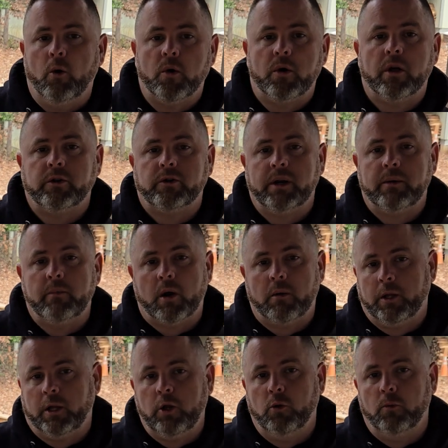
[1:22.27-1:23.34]
Old Country
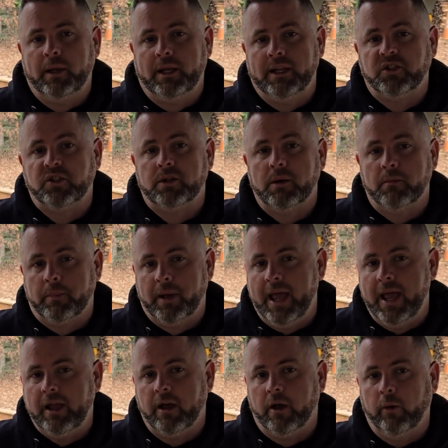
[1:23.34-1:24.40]
Barbecue Pit's
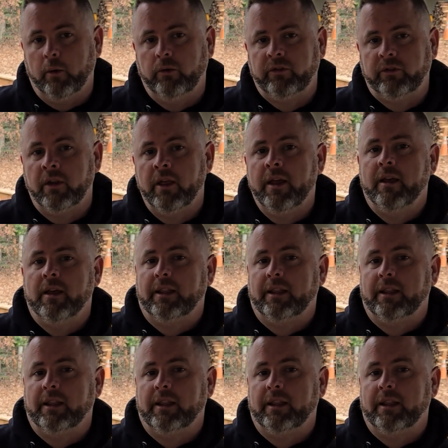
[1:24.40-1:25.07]
Pecos.